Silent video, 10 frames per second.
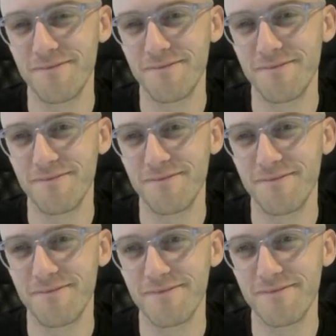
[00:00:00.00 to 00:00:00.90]

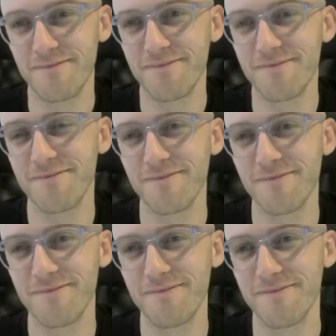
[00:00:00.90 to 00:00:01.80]

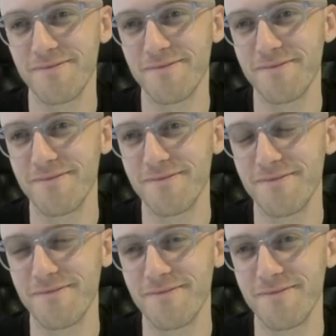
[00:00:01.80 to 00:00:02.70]

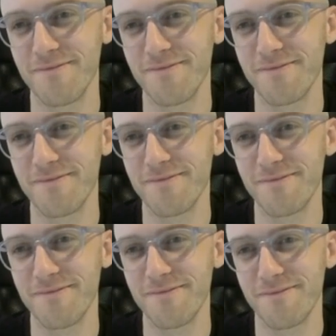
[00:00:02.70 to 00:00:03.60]

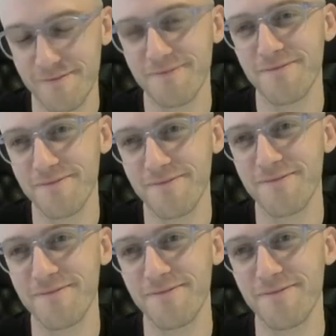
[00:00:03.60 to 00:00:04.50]

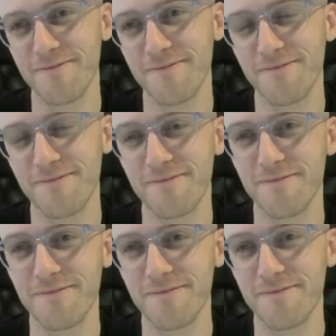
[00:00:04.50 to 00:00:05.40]

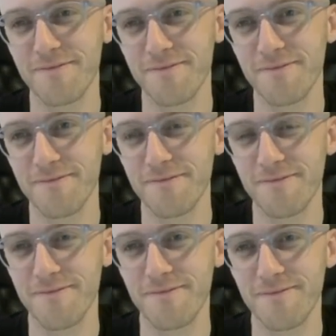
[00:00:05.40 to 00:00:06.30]

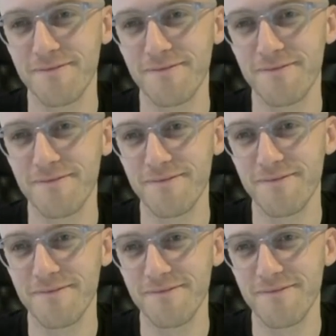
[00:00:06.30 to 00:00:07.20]

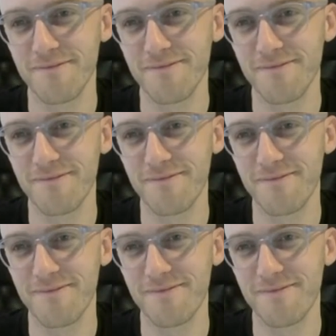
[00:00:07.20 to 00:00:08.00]
The person shown says nothing.